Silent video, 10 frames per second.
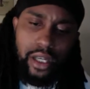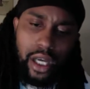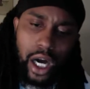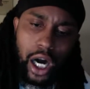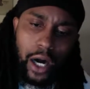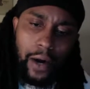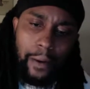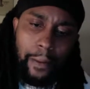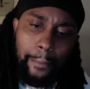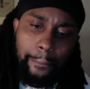
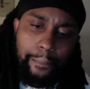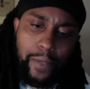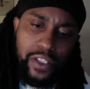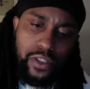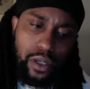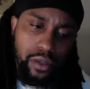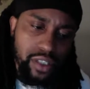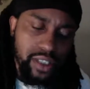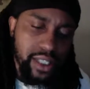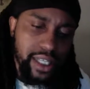Because,
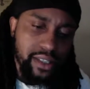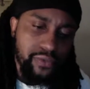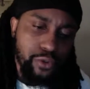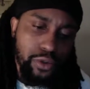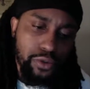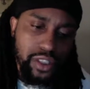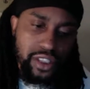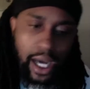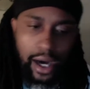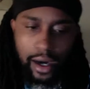just in case if you lose a
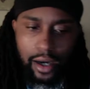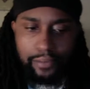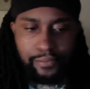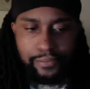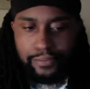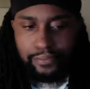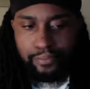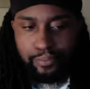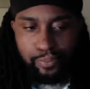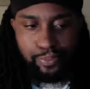job,
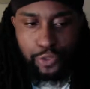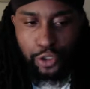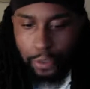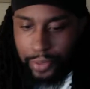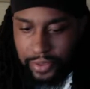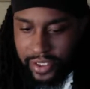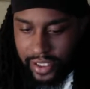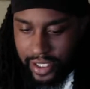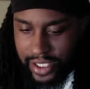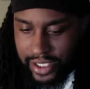people
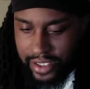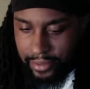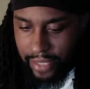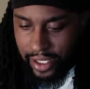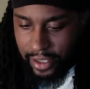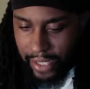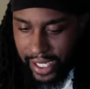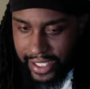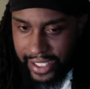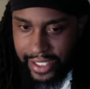still listen to Melanin
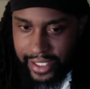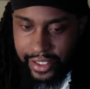Black thing,